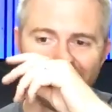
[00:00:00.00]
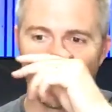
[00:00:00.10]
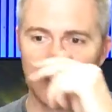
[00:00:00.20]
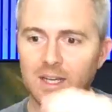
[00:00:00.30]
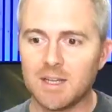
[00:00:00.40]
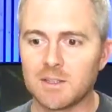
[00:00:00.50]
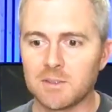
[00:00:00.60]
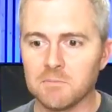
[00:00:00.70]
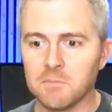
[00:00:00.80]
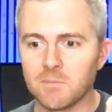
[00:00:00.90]
and
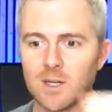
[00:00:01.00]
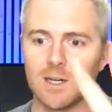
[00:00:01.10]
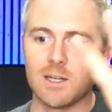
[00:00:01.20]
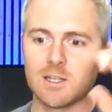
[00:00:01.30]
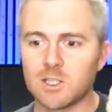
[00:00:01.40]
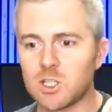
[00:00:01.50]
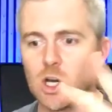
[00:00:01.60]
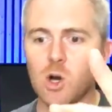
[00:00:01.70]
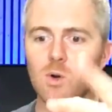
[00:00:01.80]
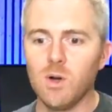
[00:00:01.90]
uh,
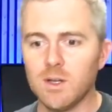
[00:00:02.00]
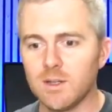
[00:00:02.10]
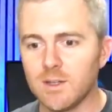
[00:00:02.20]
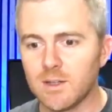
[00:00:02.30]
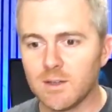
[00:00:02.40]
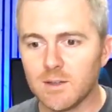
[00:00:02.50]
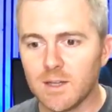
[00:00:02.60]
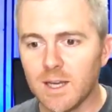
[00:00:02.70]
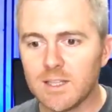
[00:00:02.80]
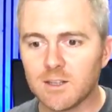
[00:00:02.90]
go.
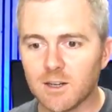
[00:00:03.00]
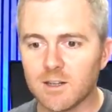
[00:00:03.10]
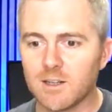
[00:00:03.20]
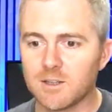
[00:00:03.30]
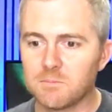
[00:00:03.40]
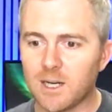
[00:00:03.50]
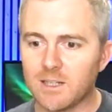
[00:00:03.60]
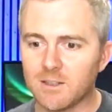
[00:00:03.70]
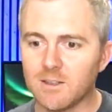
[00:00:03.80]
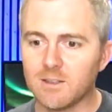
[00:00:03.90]
Hey, Dark Biker,